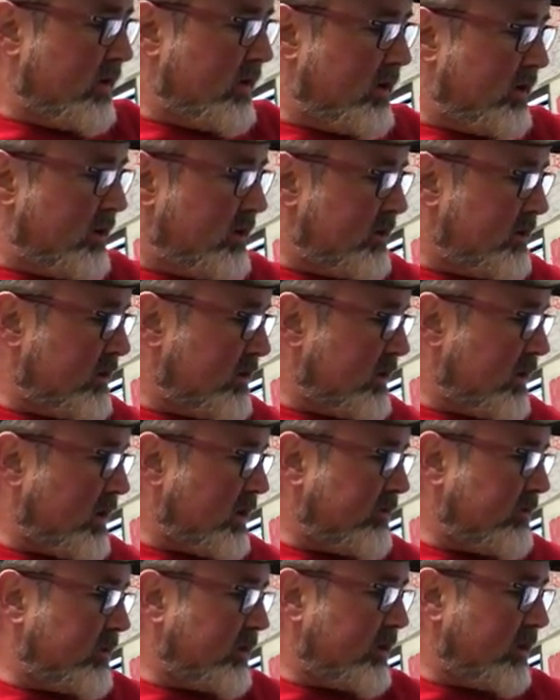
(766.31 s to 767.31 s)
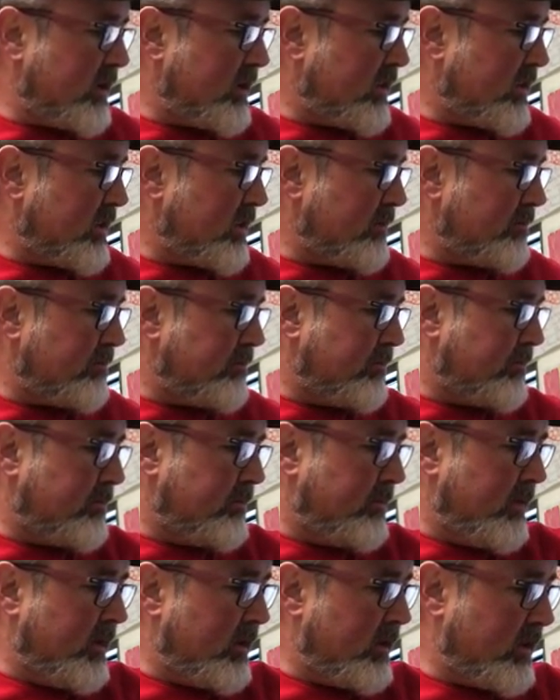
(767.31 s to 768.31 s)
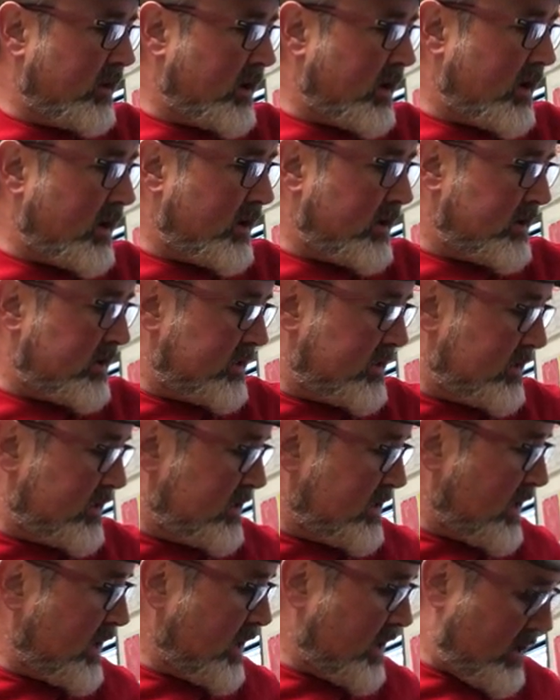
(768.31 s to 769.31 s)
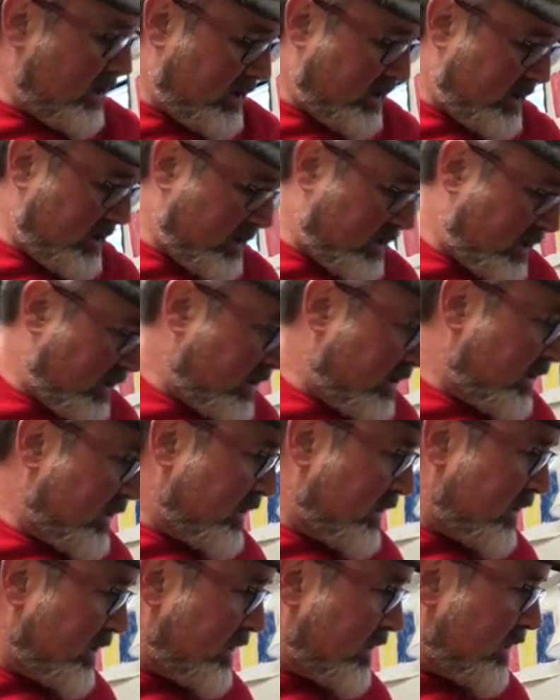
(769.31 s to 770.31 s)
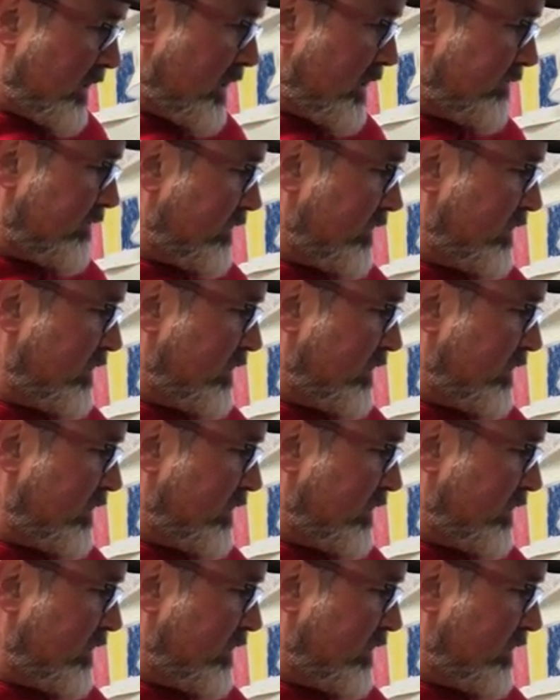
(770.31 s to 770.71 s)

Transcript: you just have to get the little guy to stay. And I have